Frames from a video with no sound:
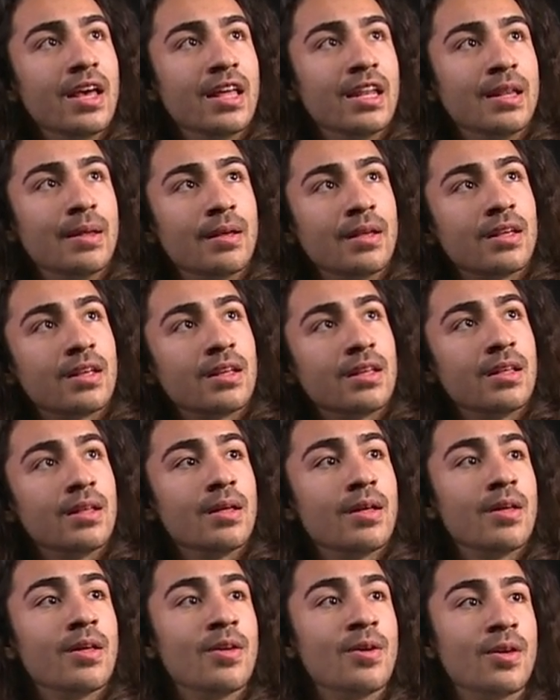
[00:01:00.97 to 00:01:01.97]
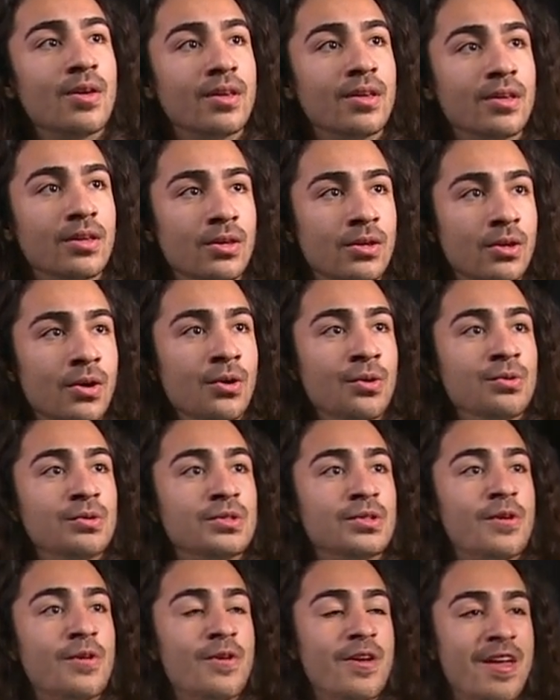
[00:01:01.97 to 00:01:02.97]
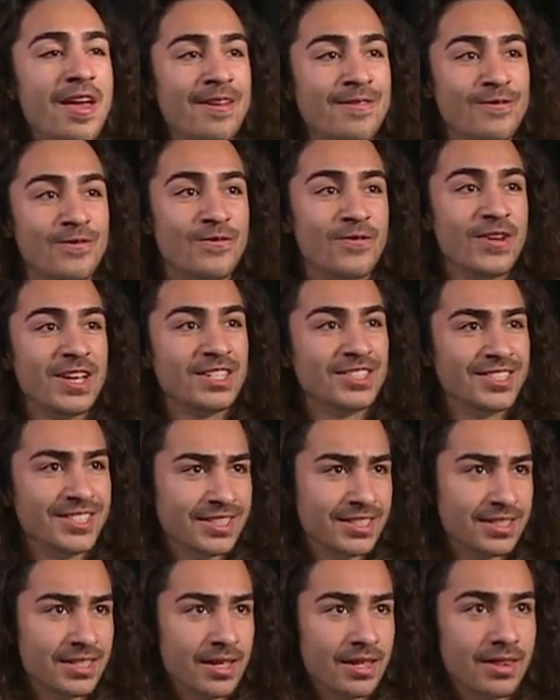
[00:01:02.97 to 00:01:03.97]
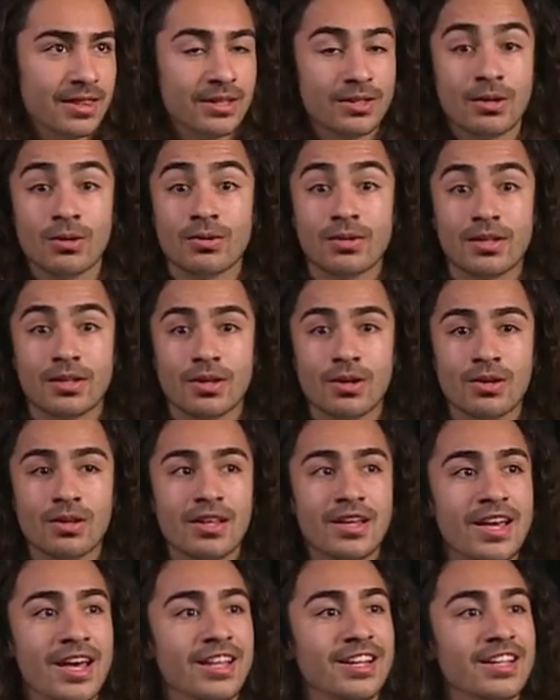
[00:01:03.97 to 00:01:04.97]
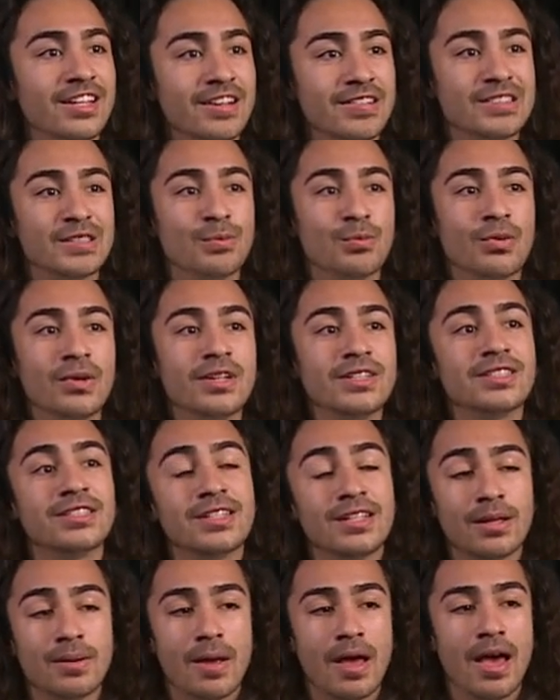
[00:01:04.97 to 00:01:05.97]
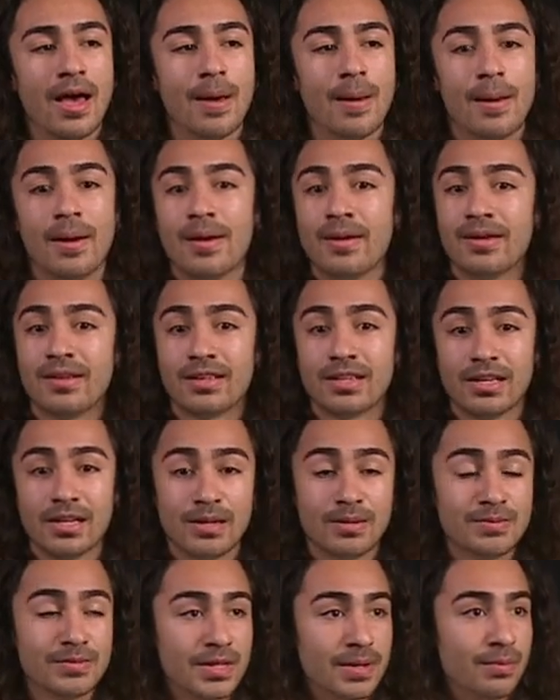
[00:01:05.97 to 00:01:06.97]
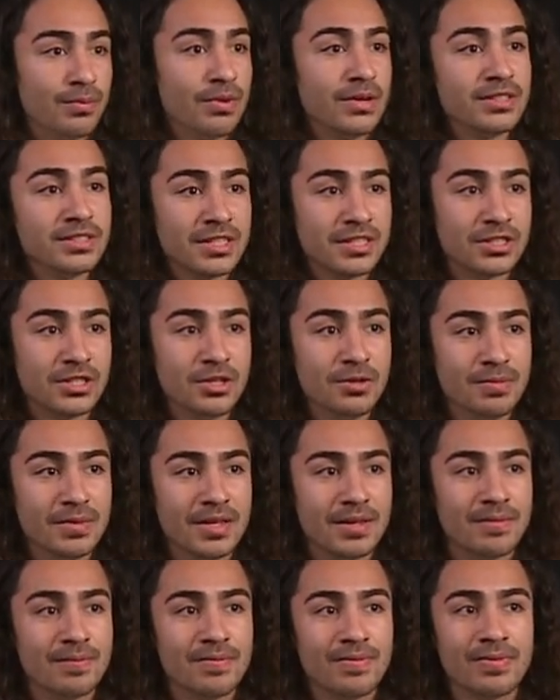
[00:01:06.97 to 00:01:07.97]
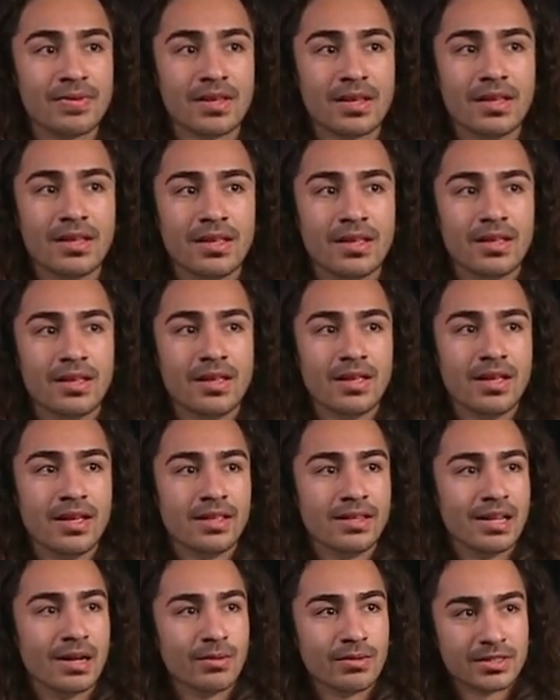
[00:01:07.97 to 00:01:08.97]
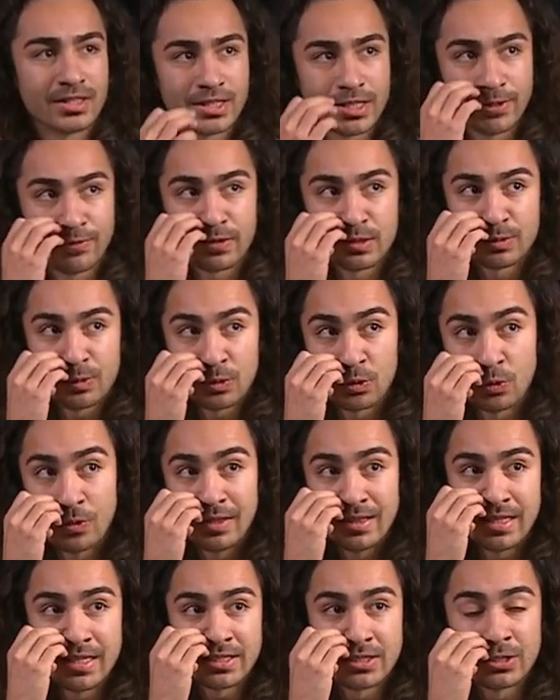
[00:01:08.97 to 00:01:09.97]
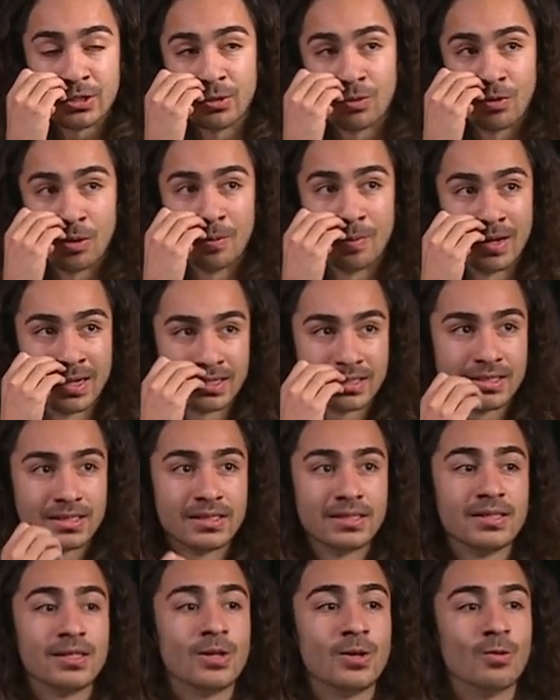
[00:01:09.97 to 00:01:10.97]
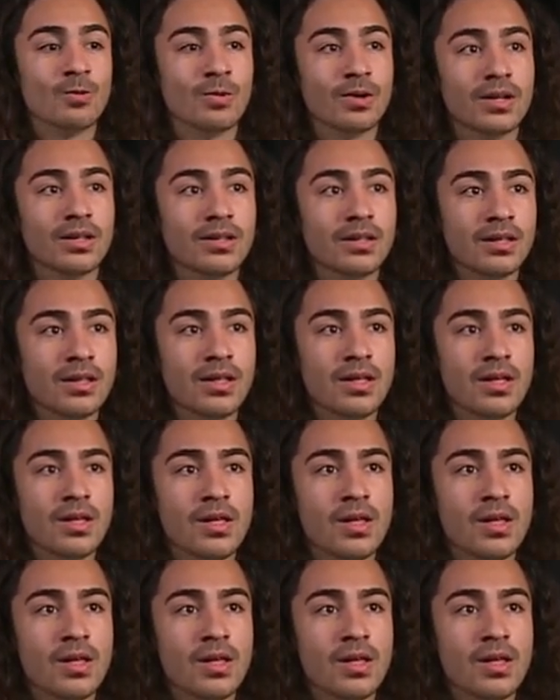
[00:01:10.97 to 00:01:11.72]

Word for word: and it goes and fetches the Coca Cola, and it comes brings it uh, comes and brings it to me. Now, what's the difference between these two robots? Well,